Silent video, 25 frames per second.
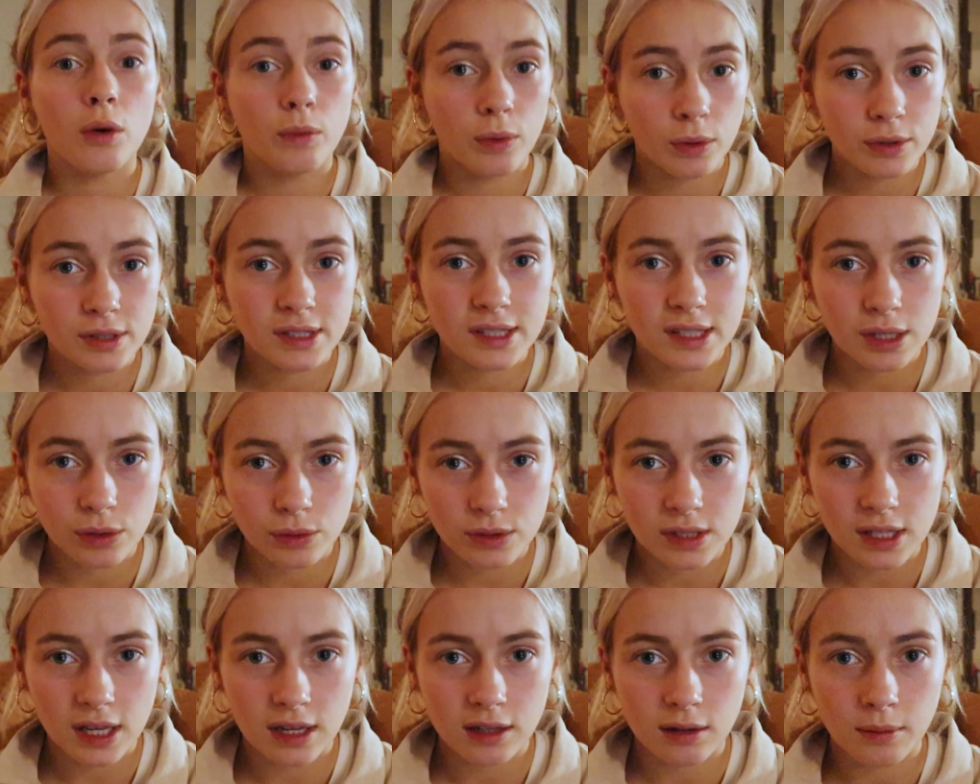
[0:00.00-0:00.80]
well,
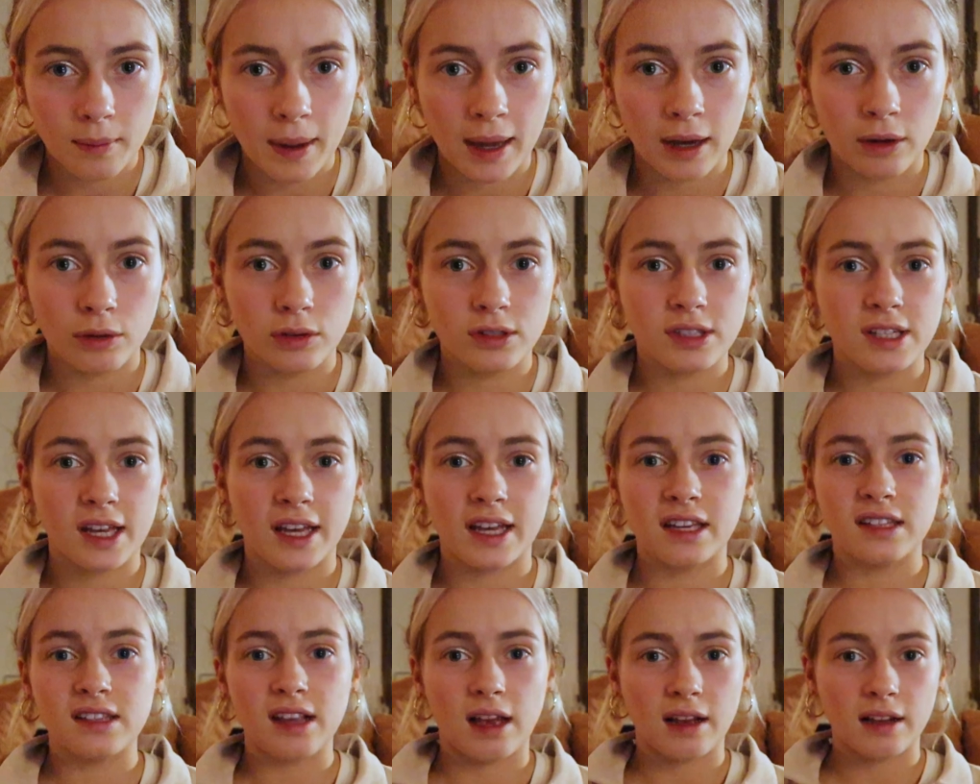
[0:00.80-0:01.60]
still send a mail,
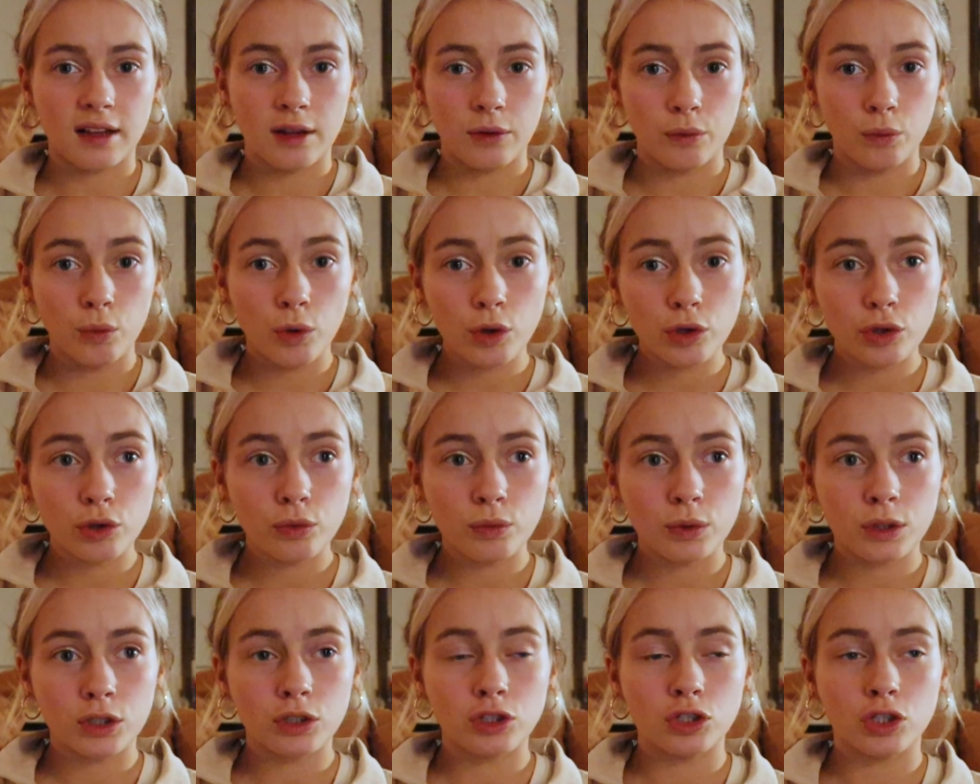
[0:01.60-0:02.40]
say exactly what you
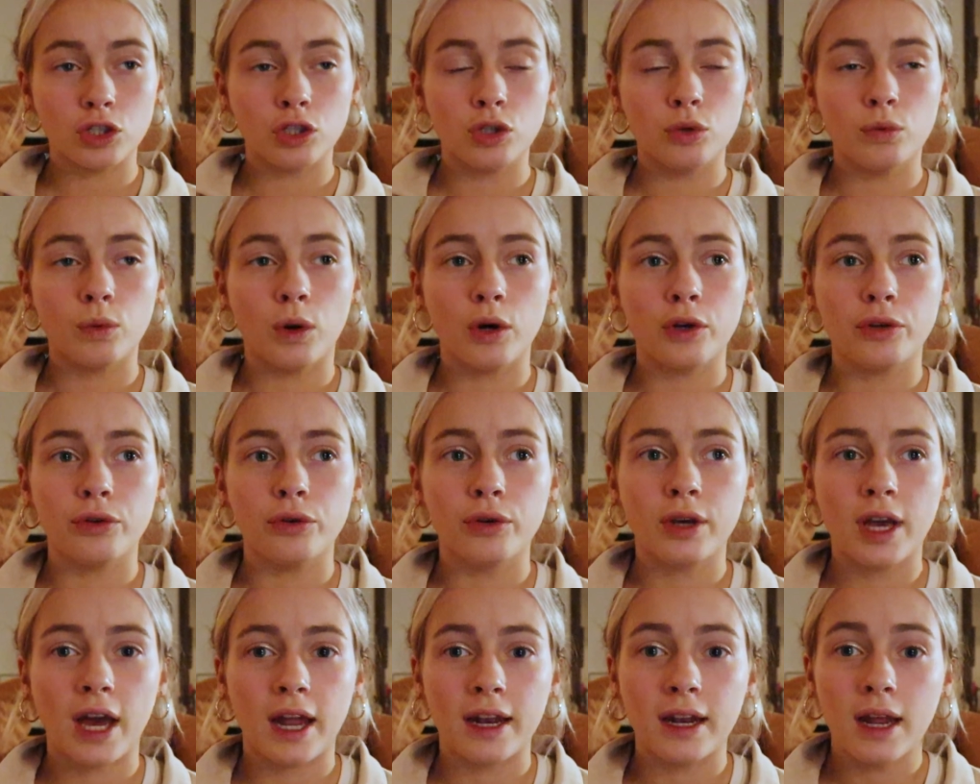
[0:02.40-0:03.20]
want to do, what
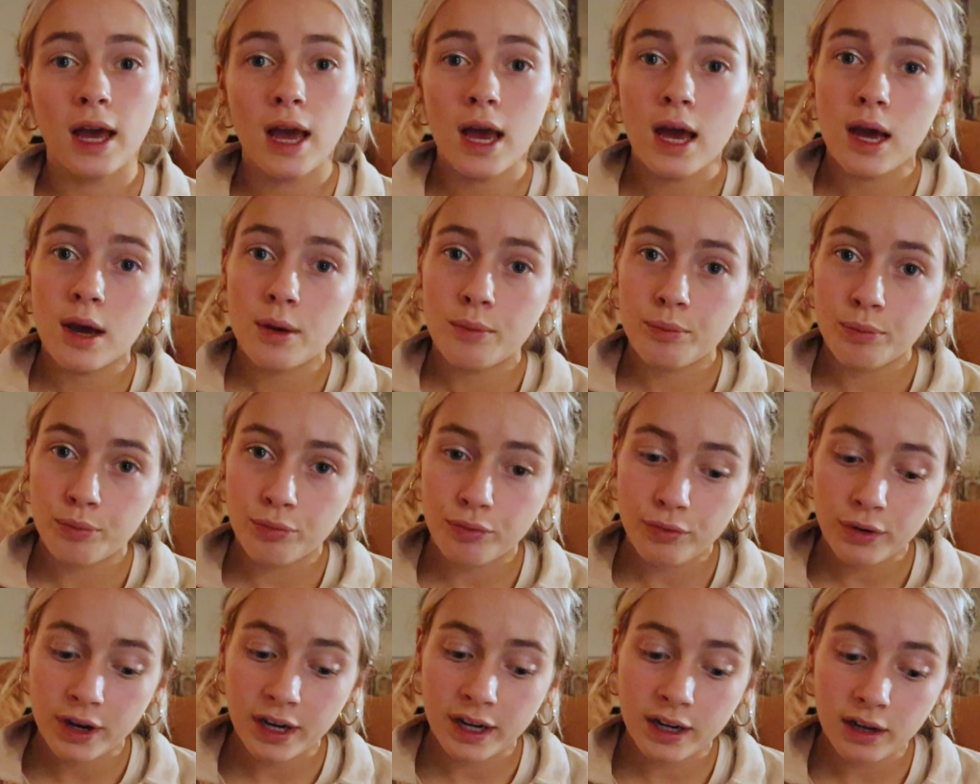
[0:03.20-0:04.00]
you can
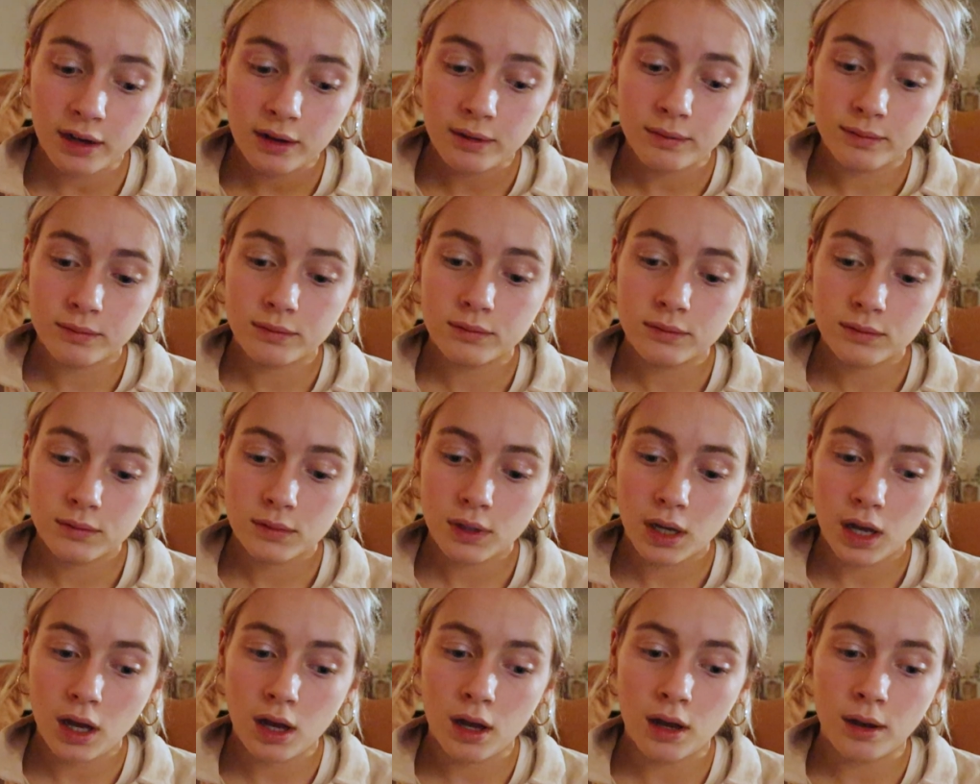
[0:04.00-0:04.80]
bring
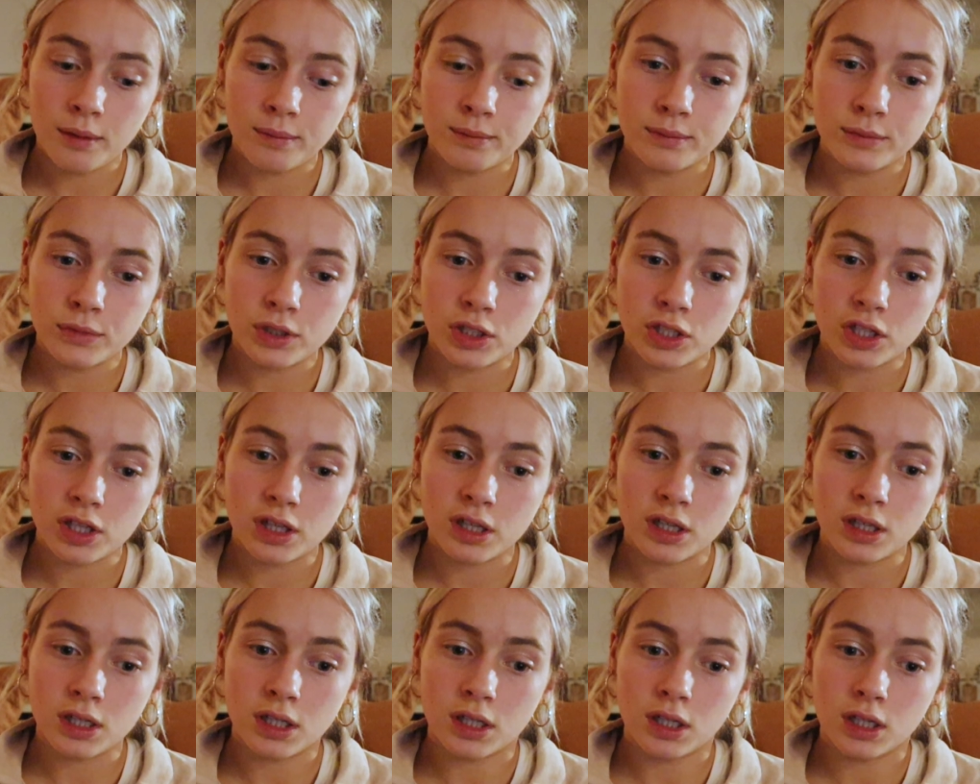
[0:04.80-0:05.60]
to
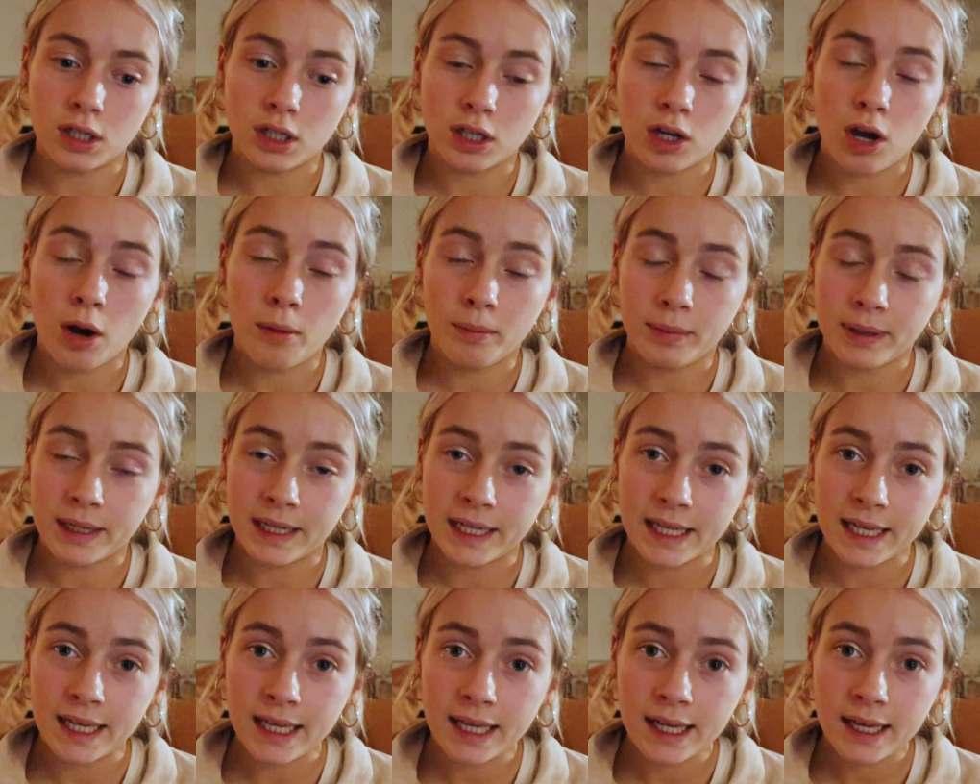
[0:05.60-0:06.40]
the
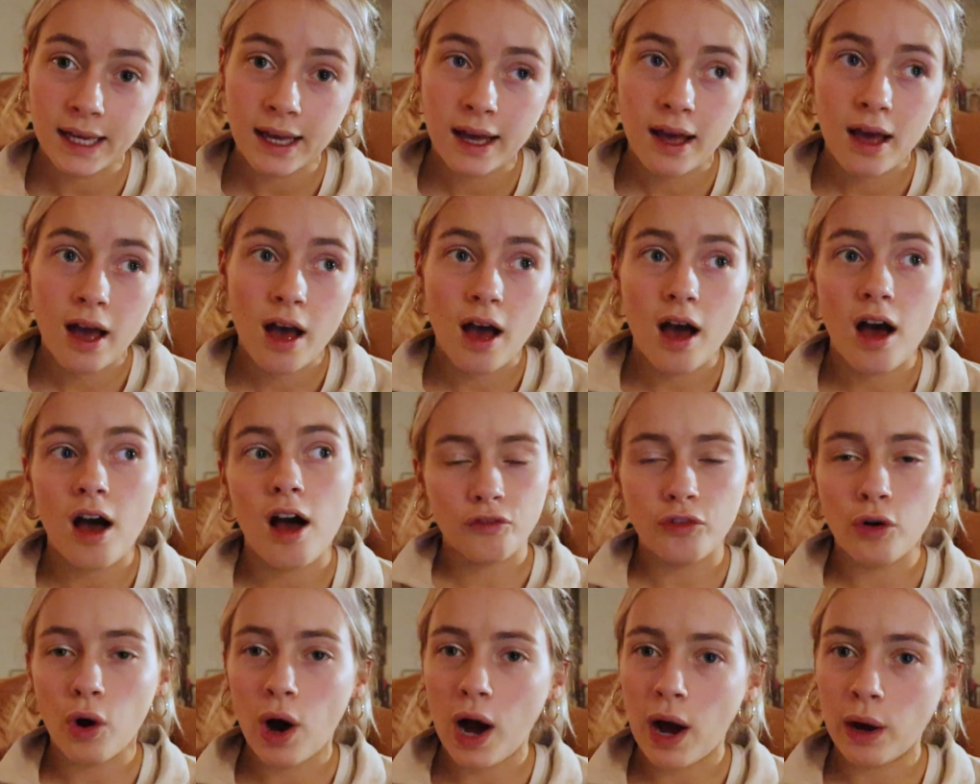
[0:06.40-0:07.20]
company,
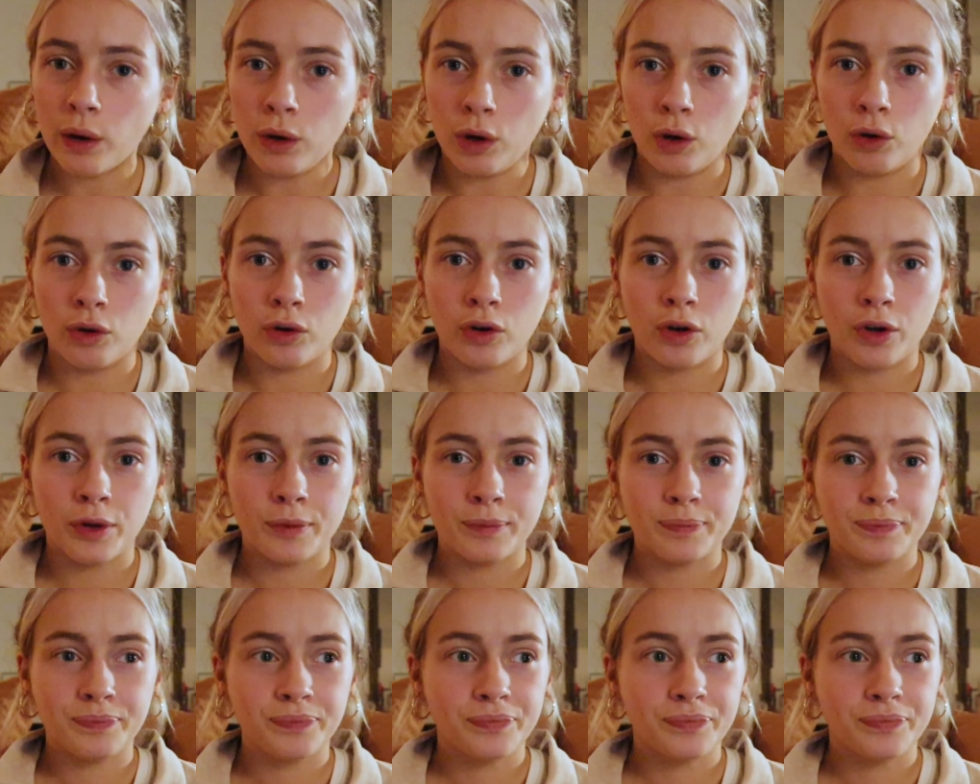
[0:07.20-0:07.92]
for how long,